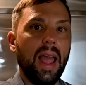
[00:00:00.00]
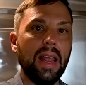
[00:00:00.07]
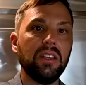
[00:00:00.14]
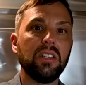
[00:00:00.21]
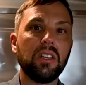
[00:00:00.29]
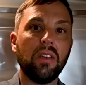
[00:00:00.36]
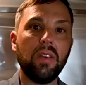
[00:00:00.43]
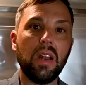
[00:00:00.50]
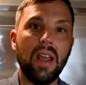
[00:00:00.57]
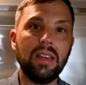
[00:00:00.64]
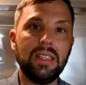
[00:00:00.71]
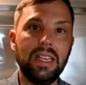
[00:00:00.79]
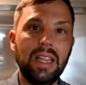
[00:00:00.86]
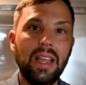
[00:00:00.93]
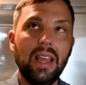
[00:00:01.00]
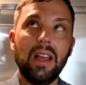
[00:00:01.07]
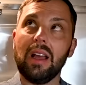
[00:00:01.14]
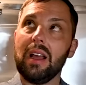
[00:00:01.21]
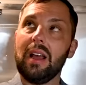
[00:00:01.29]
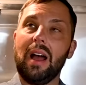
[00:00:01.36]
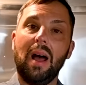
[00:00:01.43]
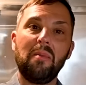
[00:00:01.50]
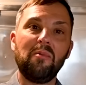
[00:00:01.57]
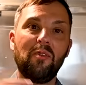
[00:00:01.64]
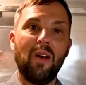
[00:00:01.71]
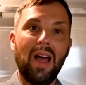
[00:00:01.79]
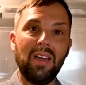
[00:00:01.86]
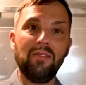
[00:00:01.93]
And just to give you an idea, I'm
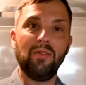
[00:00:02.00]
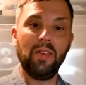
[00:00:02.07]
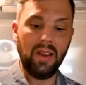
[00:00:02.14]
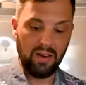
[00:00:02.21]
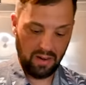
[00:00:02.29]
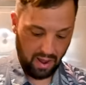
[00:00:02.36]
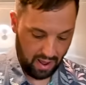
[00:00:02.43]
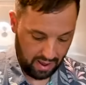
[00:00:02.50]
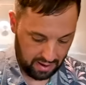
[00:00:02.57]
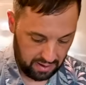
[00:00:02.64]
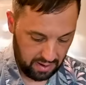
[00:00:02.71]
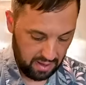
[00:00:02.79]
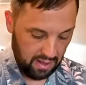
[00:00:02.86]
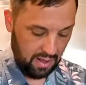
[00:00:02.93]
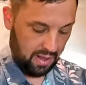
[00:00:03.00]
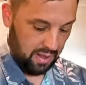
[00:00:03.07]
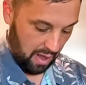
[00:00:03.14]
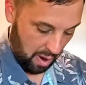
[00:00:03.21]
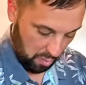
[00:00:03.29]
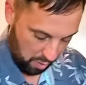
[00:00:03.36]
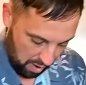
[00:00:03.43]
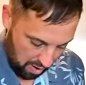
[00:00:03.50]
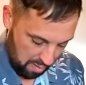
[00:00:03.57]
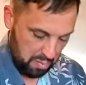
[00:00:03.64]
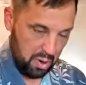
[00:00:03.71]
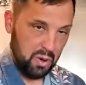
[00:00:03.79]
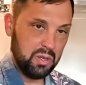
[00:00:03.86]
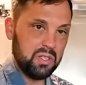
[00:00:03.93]
5'9", I'm
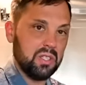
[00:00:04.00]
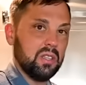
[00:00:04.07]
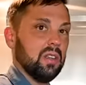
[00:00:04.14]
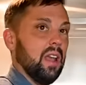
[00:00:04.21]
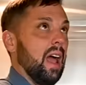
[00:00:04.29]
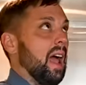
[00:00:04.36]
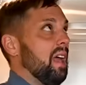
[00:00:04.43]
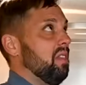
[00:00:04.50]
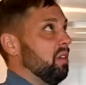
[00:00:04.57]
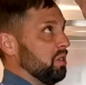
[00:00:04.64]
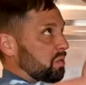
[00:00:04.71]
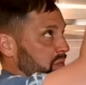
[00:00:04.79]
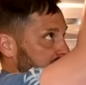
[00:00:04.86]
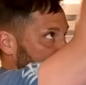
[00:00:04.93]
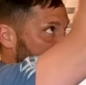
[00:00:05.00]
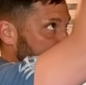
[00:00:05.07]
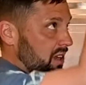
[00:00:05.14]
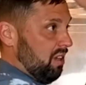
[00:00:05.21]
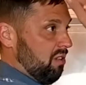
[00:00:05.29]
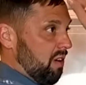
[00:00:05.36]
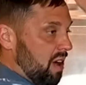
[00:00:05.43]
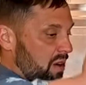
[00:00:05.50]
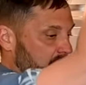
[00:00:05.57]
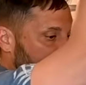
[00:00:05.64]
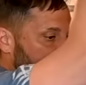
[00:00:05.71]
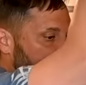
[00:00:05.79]
wearing boots, and there's plenty of ground